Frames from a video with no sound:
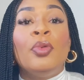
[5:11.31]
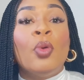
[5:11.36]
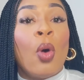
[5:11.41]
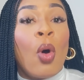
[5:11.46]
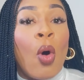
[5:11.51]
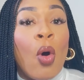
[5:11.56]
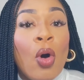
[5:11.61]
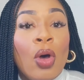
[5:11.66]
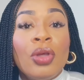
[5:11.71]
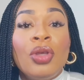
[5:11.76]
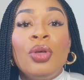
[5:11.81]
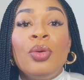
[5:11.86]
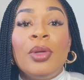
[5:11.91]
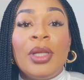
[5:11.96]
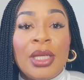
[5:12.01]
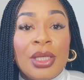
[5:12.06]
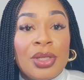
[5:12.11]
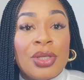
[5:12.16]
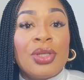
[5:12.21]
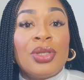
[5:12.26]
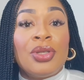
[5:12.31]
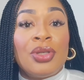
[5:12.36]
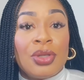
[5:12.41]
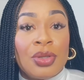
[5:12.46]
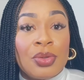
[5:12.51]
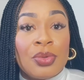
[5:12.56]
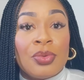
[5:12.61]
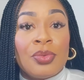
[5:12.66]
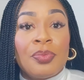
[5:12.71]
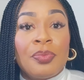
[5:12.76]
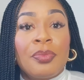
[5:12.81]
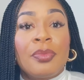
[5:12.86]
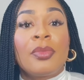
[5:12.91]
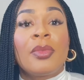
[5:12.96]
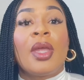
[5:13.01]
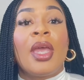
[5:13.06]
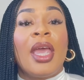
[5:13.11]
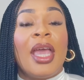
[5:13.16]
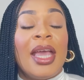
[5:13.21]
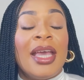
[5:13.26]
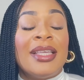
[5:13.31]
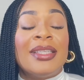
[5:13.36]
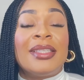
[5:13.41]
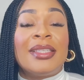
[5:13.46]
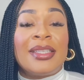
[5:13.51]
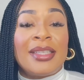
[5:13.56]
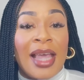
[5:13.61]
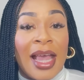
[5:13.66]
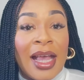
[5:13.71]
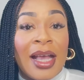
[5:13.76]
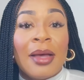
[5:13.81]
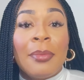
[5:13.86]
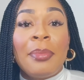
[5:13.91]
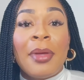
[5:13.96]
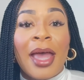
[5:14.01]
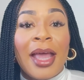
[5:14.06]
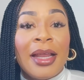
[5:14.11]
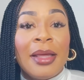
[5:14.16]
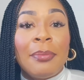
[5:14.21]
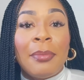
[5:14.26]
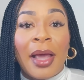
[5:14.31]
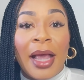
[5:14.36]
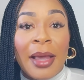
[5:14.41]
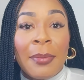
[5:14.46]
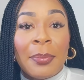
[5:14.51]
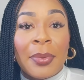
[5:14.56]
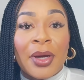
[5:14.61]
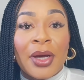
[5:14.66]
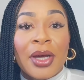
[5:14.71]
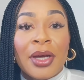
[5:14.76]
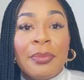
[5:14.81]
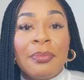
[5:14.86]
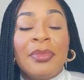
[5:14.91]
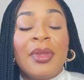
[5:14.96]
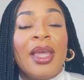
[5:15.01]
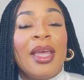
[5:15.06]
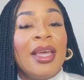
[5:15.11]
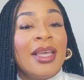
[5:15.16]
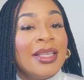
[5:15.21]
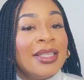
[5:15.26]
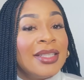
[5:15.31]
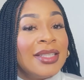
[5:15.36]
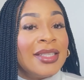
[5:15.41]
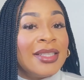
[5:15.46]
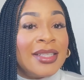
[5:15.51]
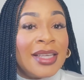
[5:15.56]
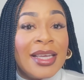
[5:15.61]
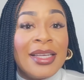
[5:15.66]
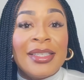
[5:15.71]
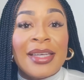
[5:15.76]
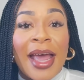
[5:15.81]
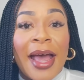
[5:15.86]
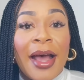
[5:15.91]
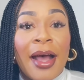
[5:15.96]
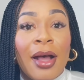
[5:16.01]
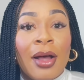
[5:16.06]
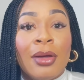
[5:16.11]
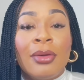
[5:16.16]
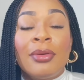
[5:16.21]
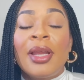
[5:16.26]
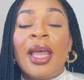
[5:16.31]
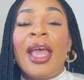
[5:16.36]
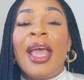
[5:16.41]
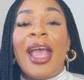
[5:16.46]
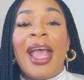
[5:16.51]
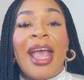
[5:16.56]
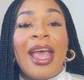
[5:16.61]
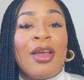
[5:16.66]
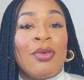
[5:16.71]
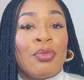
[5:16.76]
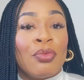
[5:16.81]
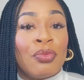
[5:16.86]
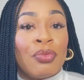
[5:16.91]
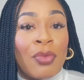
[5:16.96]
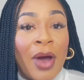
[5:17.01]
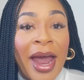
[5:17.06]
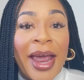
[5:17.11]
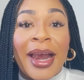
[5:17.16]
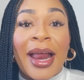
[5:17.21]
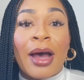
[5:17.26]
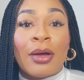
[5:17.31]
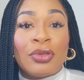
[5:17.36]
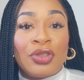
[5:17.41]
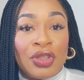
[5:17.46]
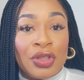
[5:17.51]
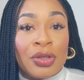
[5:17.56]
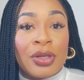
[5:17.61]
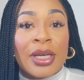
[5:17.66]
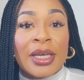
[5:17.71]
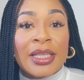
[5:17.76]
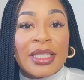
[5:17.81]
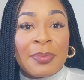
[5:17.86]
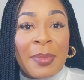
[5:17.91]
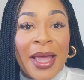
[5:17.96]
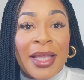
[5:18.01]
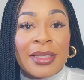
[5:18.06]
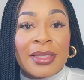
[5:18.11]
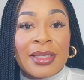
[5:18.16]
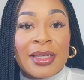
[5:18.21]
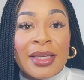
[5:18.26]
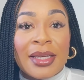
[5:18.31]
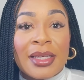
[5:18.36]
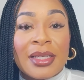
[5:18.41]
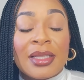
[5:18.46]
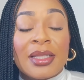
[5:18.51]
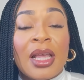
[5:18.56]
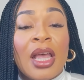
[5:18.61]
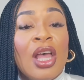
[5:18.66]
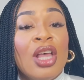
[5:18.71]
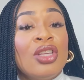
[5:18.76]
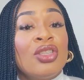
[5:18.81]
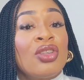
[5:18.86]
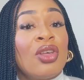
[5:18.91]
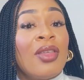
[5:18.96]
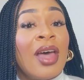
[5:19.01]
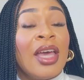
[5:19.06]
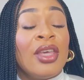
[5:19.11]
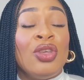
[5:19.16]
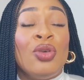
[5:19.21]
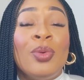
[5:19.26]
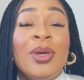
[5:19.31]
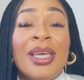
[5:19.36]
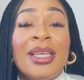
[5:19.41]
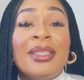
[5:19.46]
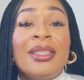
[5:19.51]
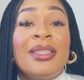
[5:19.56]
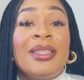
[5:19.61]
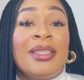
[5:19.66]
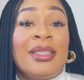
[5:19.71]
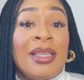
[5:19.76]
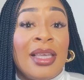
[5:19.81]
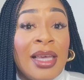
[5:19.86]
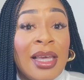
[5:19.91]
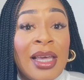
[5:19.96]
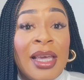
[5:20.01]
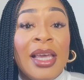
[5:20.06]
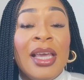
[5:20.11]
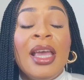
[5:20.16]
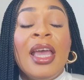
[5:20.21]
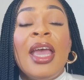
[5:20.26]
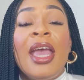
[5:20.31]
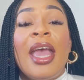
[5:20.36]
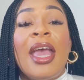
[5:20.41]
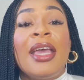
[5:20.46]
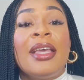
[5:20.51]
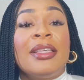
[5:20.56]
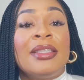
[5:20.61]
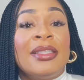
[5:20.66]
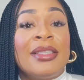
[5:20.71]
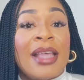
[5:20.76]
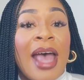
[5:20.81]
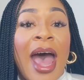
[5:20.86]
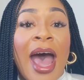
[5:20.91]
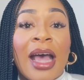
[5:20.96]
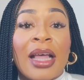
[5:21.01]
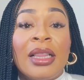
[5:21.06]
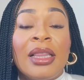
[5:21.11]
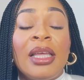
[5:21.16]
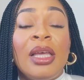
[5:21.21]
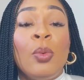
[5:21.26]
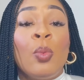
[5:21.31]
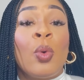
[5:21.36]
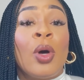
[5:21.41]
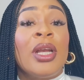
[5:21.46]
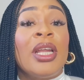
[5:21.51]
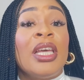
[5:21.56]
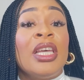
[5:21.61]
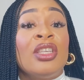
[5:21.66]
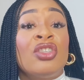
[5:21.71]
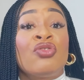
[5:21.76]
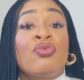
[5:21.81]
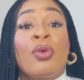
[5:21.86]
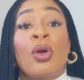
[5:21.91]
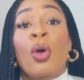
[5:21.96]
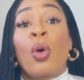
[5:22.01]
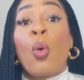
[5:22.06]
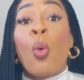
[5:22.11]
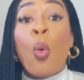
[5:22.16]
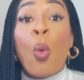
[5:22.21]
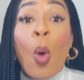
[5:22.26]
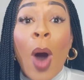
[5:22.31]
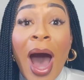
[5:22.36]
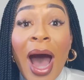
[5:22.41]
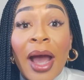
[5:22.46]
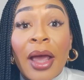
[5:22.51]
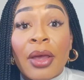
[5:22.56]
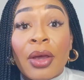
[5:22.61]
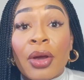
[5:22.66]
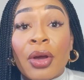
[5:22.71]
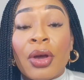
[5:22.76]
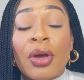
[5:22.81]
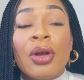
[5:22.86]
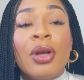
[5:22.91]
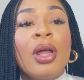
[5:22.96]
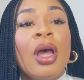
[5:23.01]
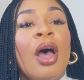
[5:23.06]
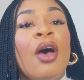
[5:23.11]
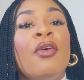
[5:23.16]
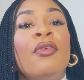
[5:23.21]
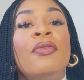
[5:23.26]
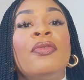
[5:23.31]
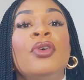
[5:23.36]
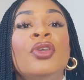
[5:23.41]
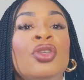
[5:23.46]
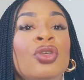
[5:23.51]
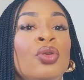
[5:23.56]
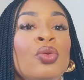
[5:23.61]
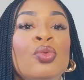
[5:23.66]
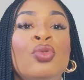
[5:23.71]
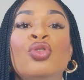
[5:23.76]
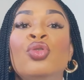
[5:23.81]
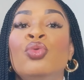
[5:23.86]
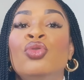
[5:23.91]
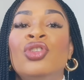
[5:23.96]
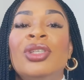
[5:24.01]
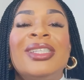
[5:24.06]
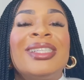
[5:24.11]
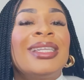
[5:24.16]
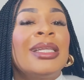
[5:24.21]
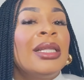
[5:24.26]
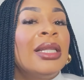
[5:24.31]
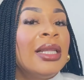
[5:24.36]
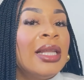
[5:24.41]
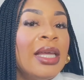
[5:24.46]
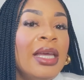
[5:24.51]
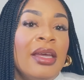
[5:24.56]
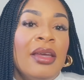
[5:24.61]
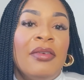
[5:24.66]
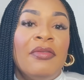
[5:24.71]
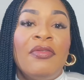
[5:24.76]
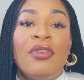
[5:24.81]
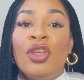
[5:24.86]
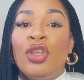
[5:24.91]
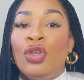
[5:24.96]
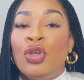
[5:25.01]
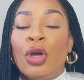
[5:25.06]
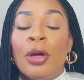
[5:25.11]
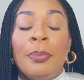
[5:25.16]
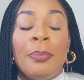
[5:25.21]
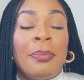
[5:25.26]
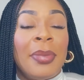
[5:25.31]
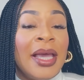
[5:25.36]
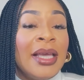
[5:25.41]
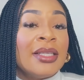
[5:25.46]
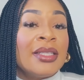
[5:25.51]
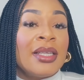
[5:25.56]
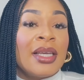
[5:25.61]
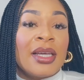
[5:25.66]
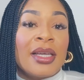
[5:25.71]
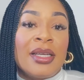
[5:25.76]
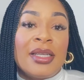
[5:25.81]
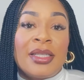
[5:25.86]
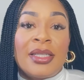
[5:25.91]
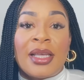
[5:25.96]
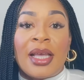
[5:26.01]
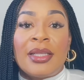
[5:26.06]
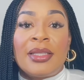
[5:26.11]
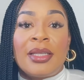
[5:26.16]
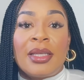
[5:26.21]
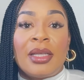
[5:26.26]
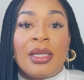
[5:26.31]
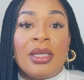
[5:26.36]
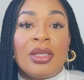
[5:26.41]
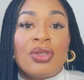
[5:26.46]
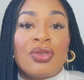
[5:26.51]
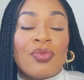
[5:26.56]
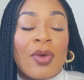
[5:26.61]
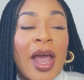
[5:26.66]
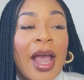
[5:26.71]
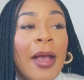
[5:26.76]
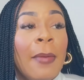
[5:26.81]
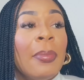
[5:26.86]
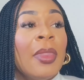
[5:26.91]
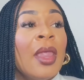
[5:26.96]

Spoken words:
All you need to do is take a pen and paper, sit down, and write out your expenses so that you can see exactly what is required for you to just live, your basic necessities, right?